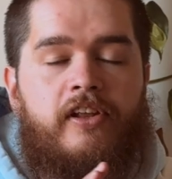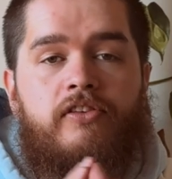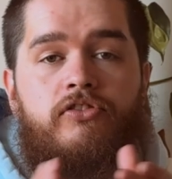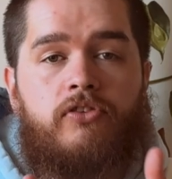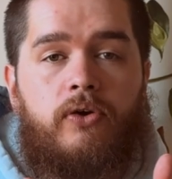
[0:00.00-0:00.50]
and
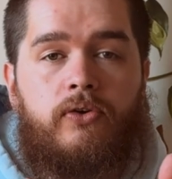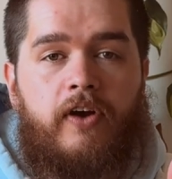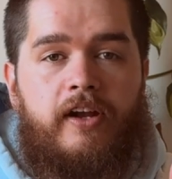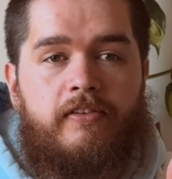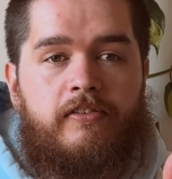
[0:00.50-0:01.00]
it's so
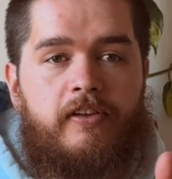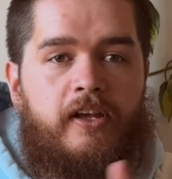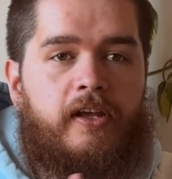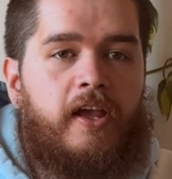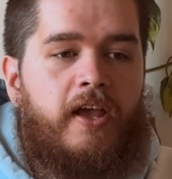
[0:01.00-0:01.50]
great to
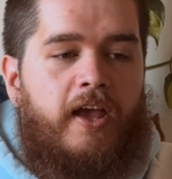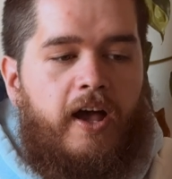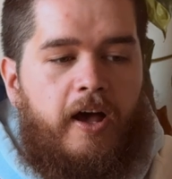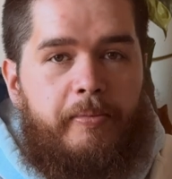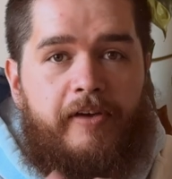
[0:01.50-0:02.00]
see.
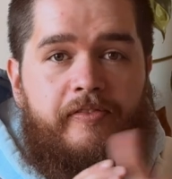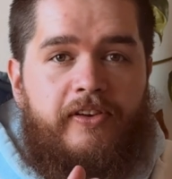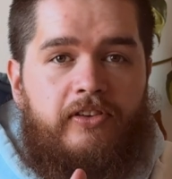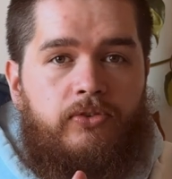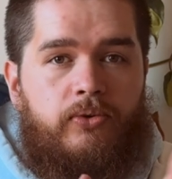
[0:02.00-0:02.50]
My
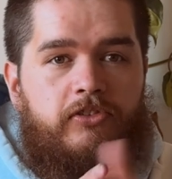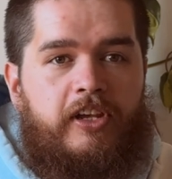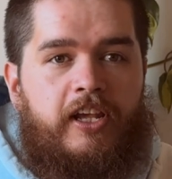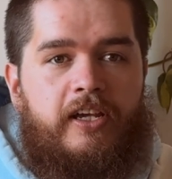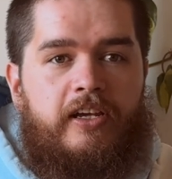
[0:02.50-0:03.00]
friend Georgie
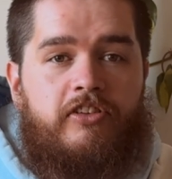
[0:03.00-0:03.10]
here,